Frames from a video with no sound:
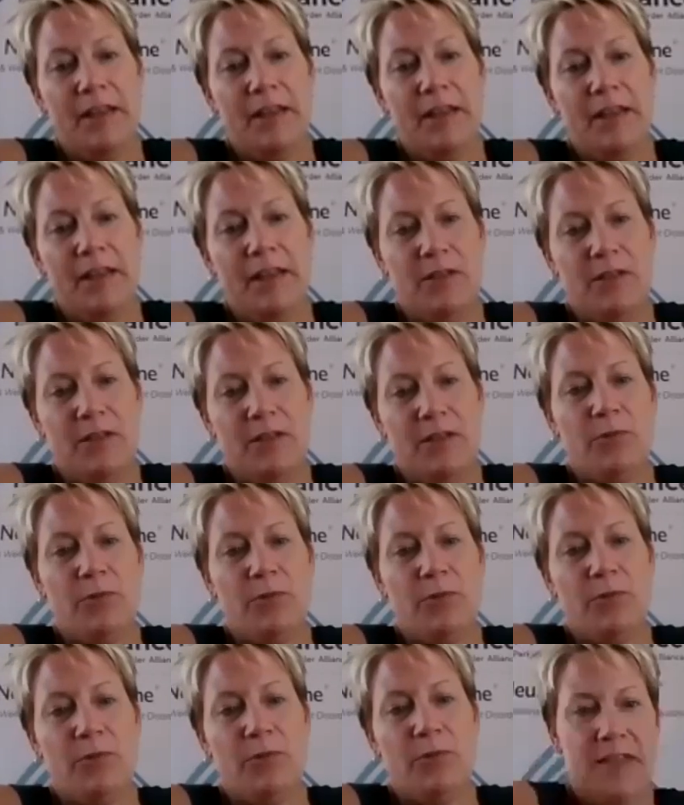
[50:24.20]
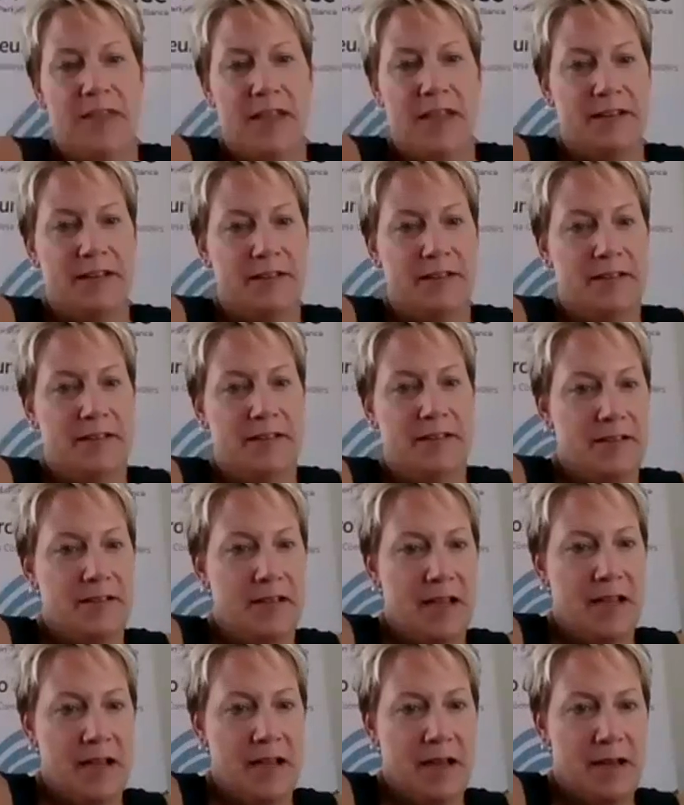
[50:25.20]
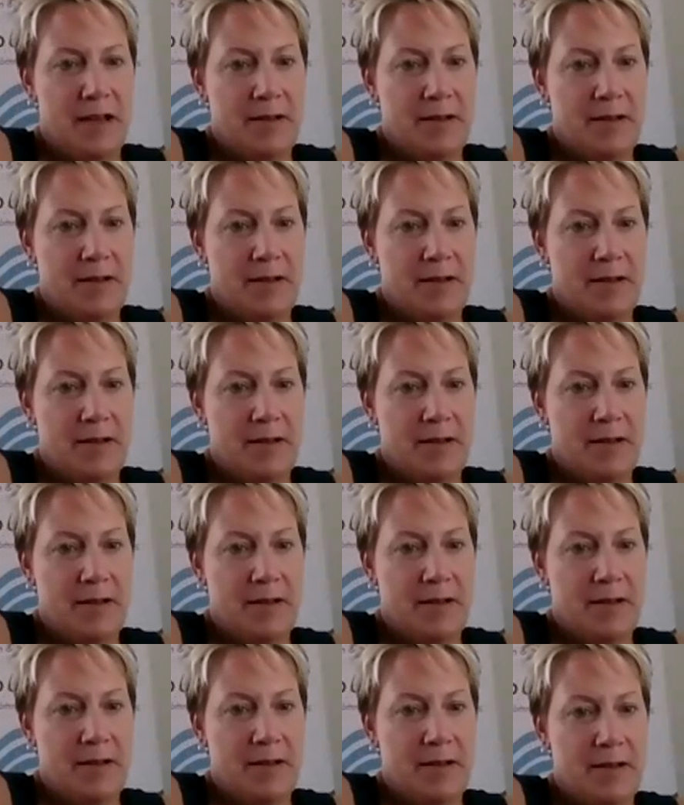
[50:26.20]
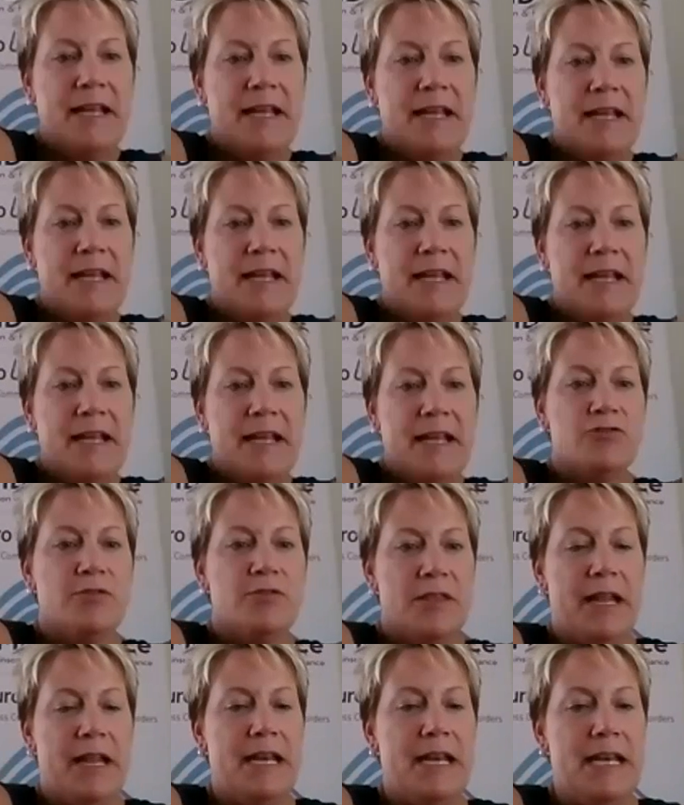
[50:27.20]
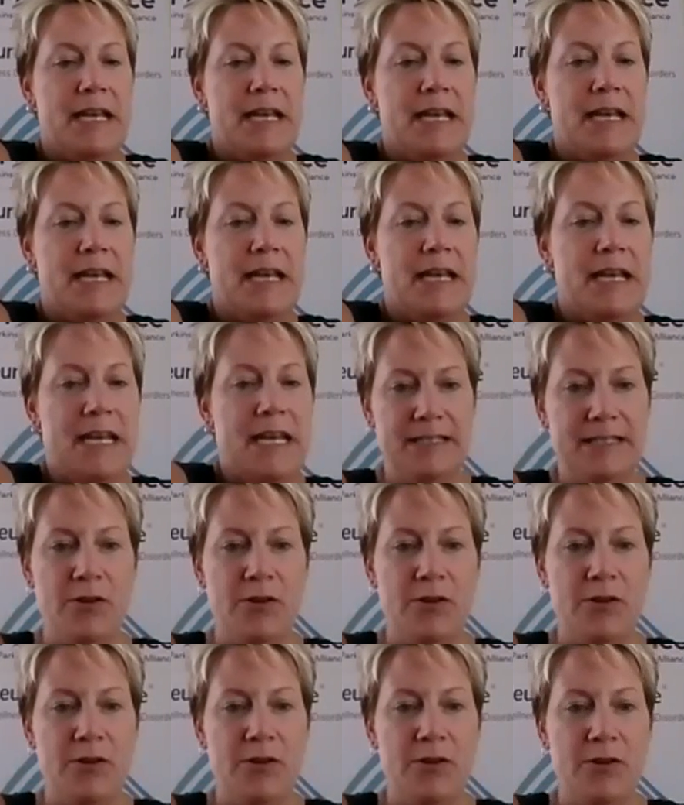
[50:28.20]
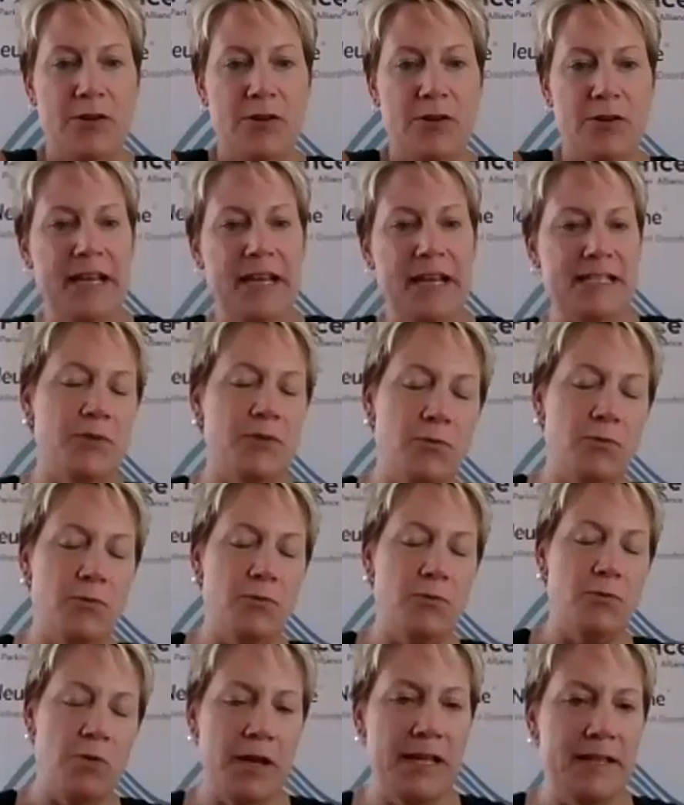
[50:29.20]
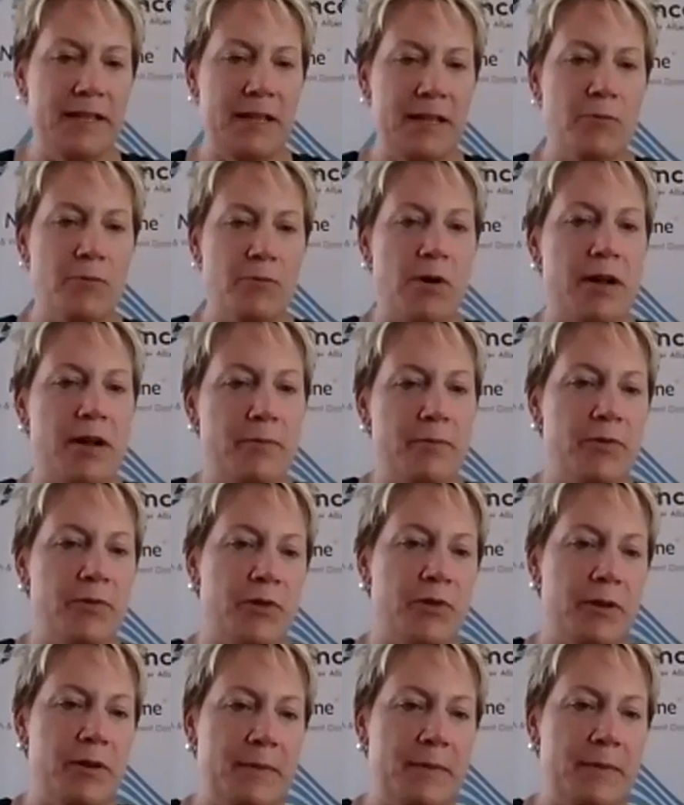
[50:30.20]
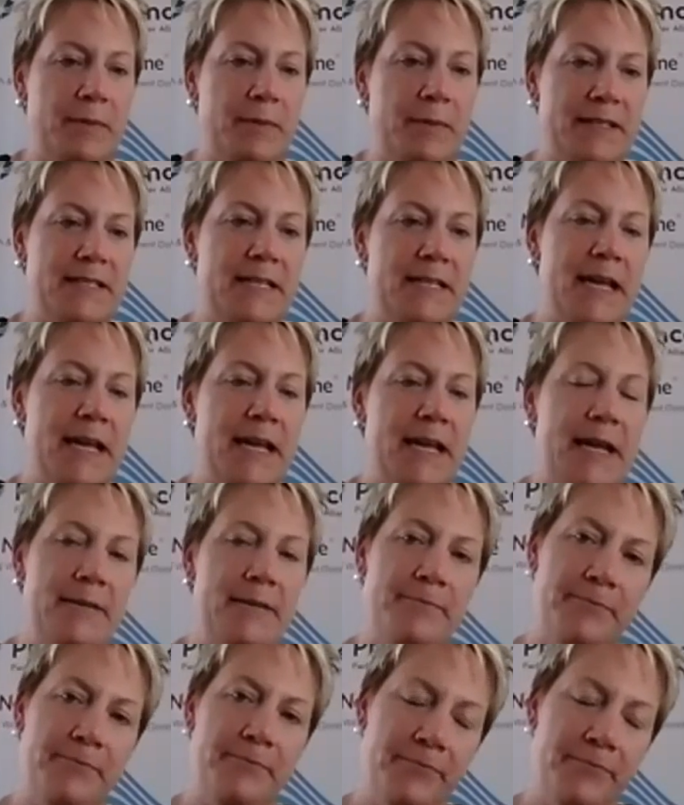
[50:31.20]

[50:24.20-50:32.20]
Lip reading: the right foot, and then pain syndrome in the right knee. So any ideas for walking? They walk up 30 minutes a day.